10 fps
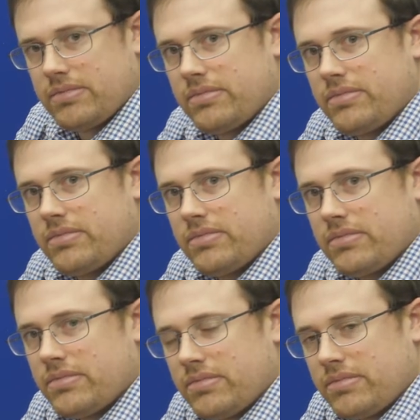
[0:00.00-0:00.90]

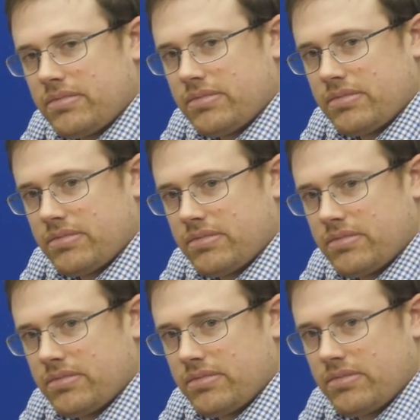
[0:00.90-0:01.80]

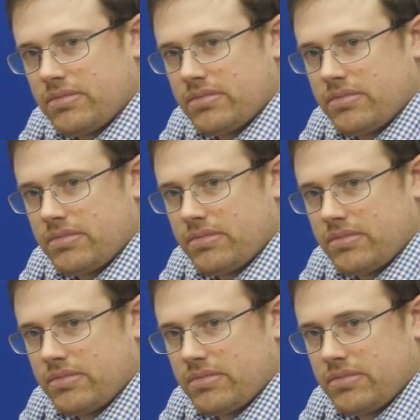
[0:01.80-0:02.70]

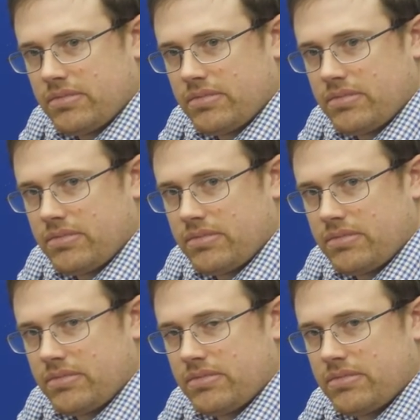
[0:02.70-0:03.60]

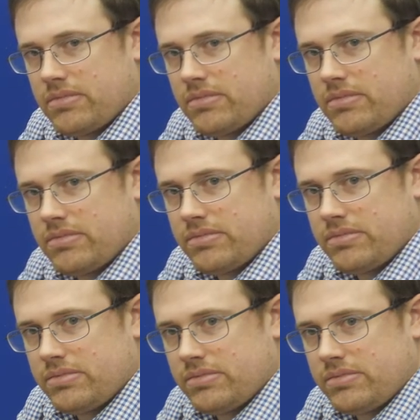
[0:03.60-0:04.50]

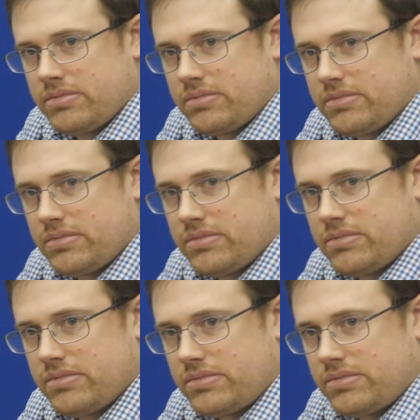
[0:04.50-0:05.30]
(silent)